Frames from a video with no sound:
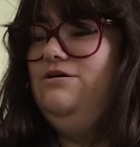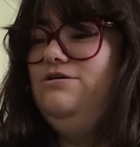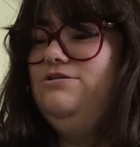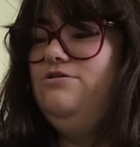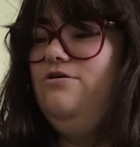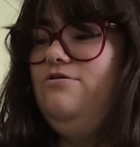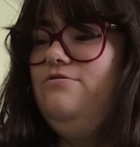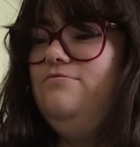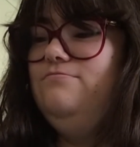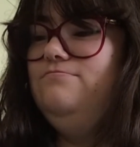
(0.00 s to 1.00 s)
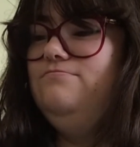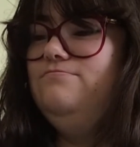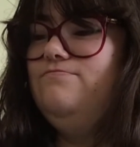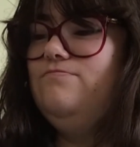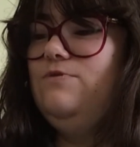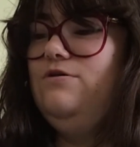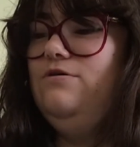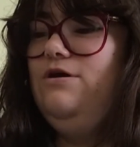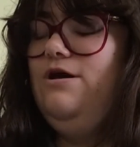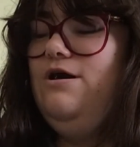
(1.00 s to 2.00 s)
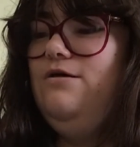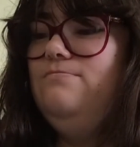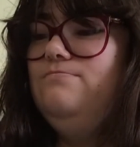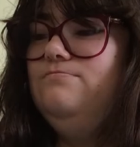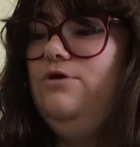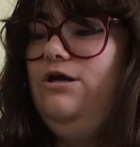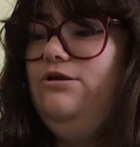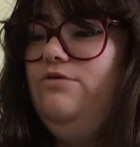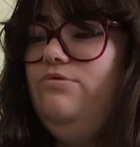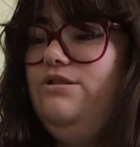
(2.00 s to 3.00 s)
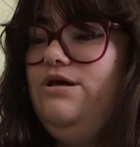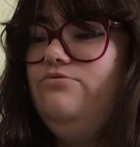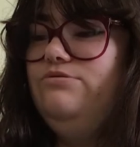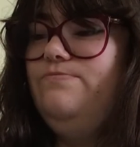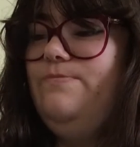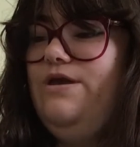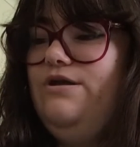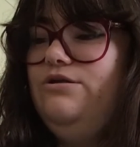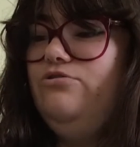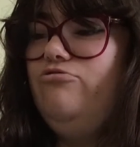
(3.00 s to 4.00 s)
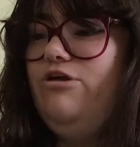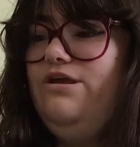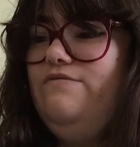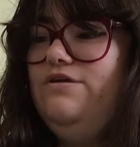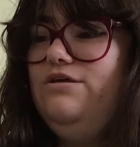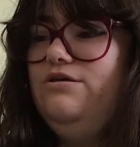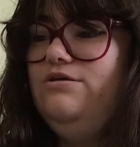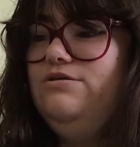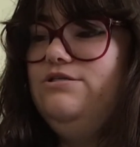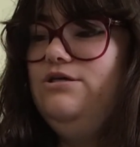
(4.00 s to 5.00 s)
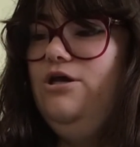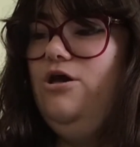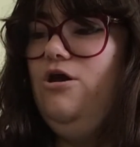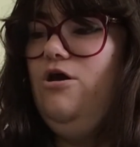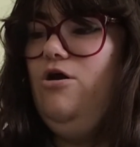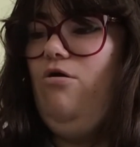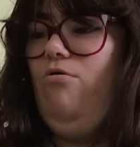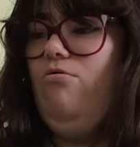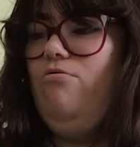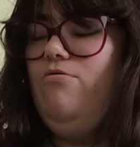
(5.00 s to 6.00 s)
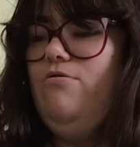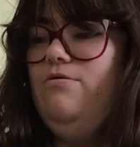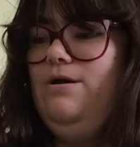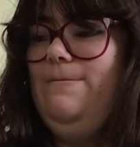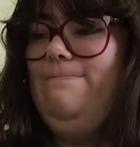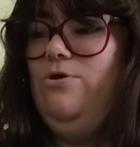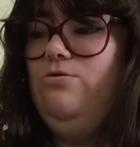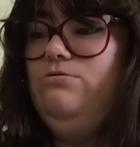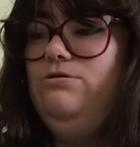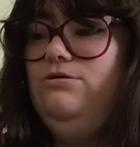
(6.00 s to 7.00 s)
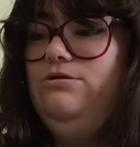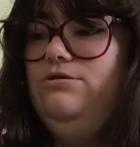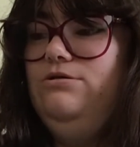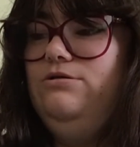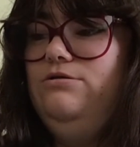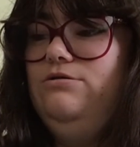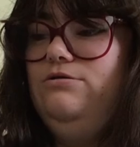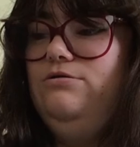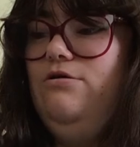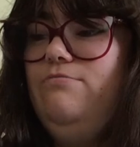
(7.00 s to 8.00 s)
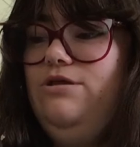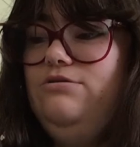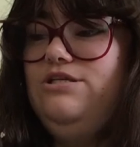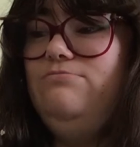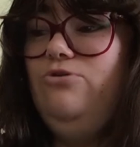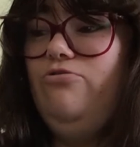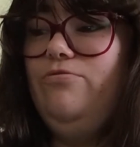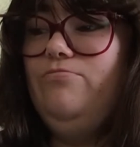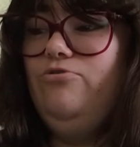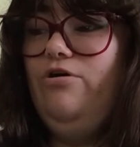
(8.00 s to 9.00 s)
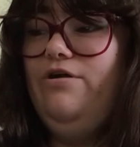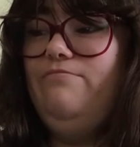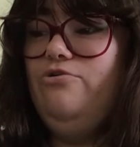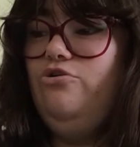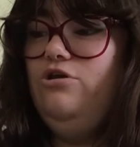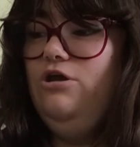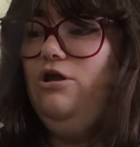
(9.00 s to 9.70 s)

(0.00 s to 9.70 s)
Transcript: So, I don't know whether that would be under cravings or mood, got me in some kind of mood.